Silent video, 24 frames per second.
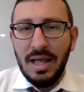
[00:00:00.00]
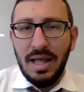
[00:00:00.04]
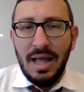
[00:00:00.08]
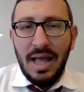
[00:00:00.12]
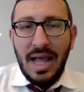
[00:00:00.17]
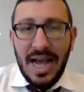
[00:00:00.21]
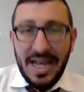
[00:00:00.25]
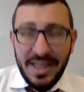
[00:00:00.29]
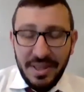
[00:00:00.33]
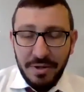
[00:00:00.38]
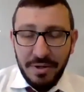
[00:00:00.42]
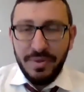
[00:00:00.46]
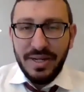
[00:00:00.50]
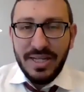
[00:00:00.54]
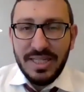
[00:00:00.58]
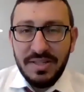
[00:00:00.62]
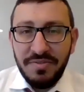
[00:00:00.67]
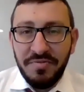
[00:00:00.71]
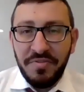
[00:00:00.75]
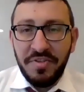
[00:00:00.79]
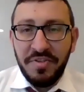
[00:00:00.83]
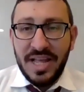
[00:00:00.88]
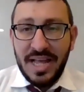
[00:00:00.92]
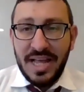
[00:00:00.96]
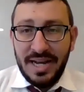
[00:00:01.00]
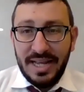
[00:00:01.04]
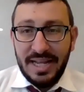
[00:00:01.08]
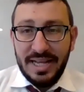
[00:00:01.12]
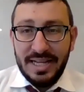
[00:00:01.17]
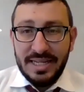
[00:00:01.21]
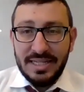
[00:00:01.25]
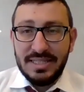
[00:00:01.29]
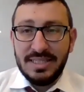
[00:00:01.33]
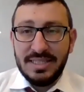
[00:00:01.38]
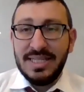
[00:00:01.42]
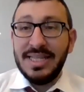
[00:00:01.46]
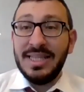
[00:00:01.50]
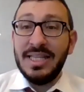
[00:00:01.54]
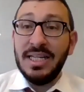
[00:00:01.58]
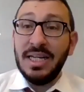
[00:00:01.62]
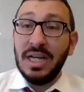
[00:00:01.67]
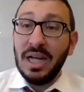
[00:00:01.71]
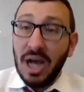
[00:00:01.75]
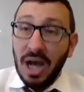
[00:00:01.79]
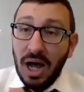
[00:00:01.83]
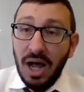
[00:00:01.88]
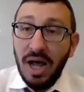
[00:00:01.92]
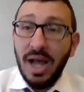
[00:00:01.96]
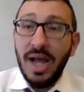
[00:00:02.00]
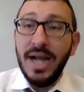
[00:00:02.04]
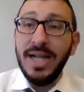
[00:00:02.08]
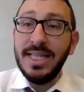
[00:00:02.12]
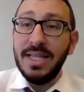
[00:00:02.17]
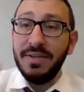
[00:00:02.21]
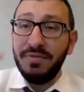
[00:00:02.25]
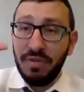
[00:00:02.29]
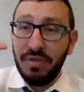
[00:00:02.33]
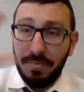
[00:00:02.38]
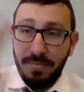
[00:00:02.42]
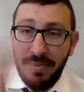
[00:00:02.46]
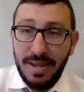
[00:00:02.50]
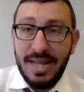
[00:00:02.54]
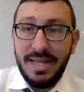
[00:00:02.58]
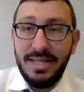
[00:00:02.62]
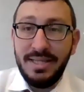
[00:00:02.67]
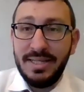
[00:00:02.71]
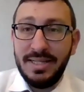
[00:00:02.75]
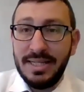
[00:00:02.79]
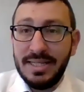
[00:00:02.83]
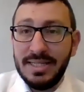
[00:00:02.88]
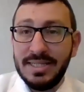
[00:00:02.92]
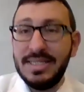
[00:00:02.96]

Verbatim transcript: And the reason for that is that the kind of repentance